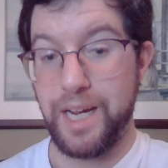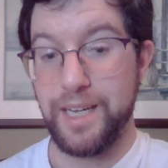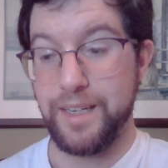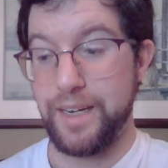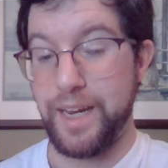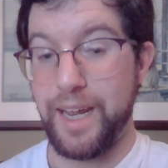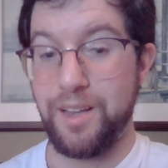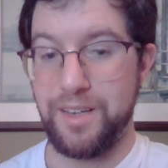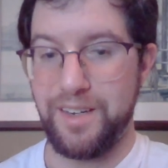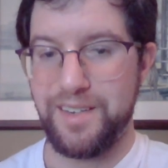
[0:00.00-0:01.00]
banned in
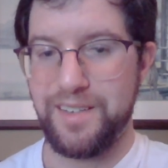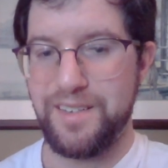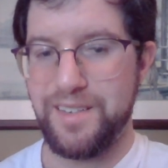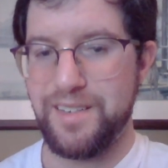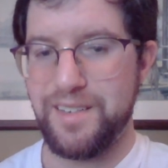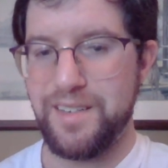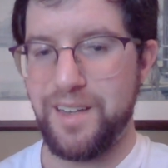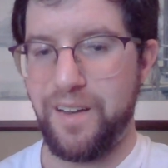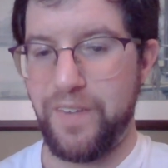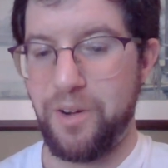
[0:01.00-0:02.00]
England,
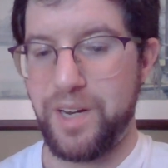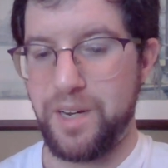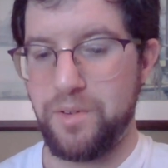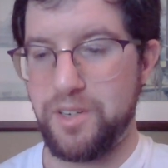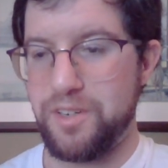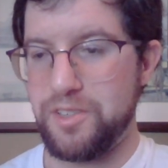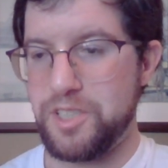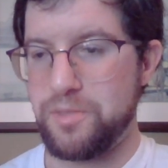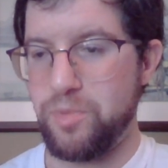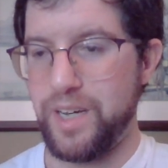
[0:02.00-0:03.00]
fearing it could
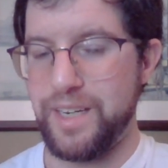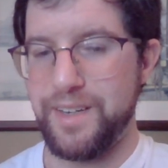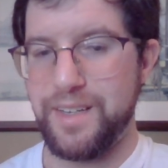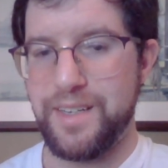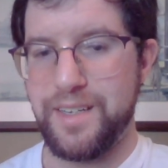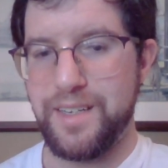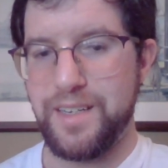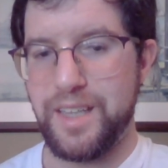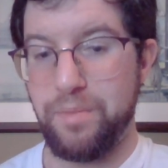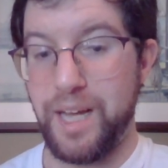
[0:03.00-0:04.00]
spread
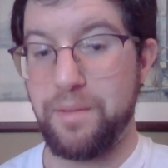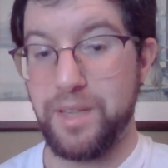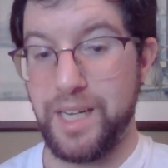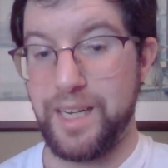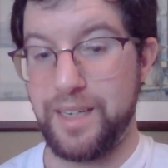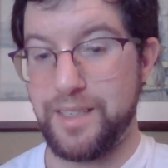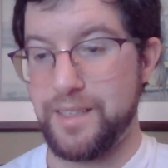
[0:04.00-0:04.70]
the Black Flag.